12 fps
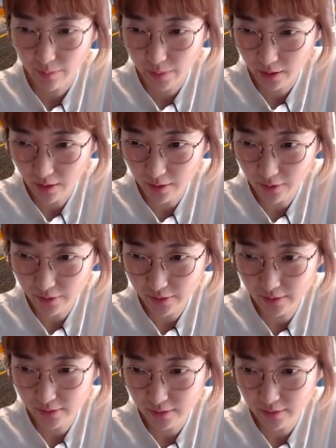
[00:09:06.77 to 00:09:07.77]

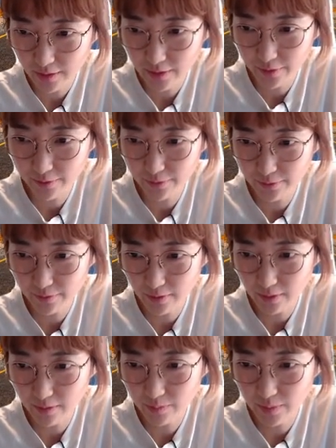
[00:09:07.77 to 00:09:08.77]
because if
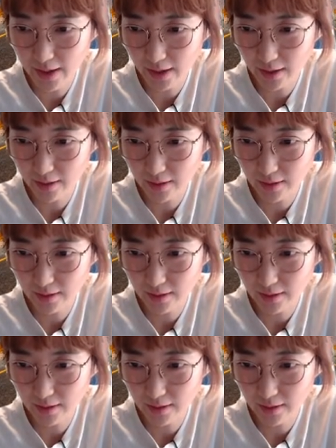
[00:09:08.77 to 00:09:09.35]
black